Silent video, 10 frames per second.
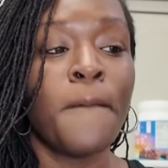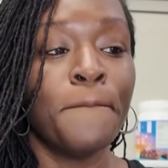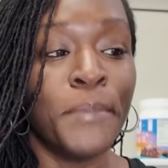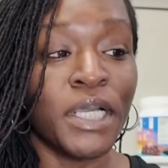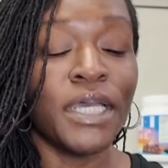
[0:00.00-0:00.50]

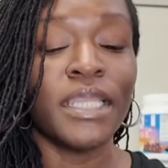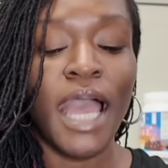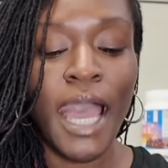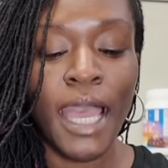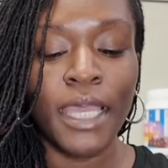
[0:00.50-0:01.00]
But
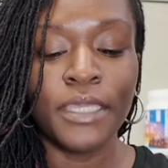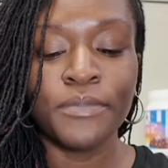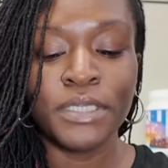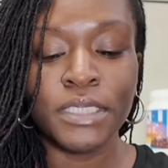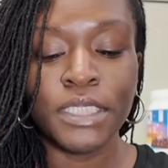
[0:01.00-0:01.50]
I
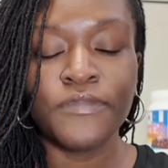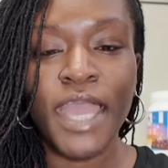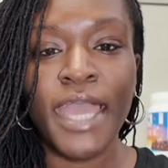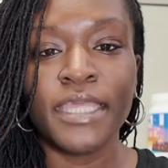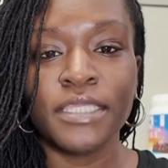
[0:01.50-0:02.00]
believe
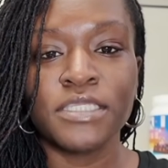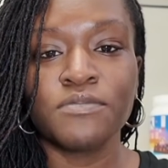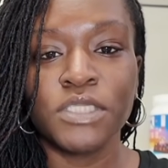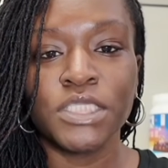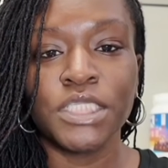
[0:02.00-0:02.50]
adding this
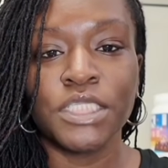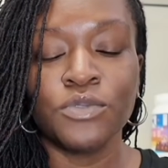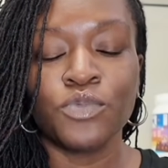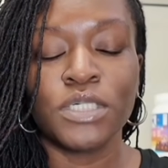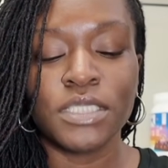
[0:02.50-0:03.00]

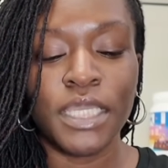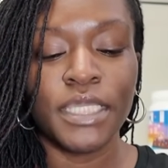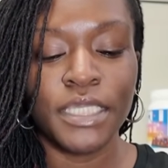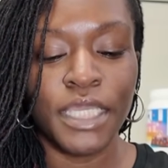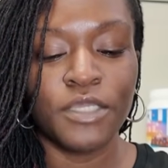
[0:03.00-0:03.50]
machine was a
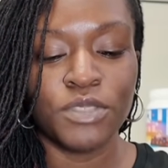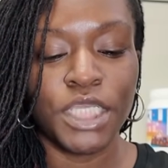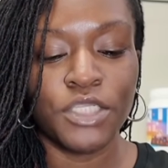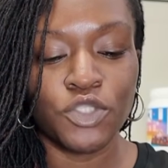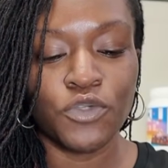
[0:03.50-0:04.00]
game
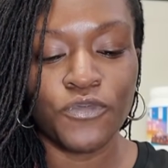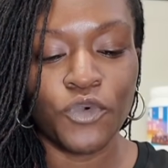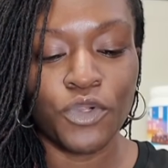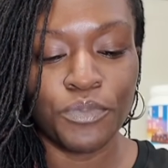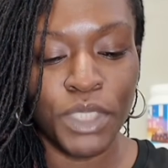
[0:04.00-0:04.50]
changer
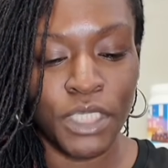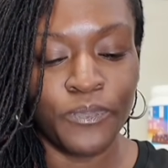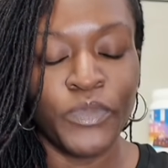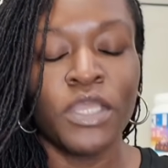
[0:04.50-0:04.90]
for me.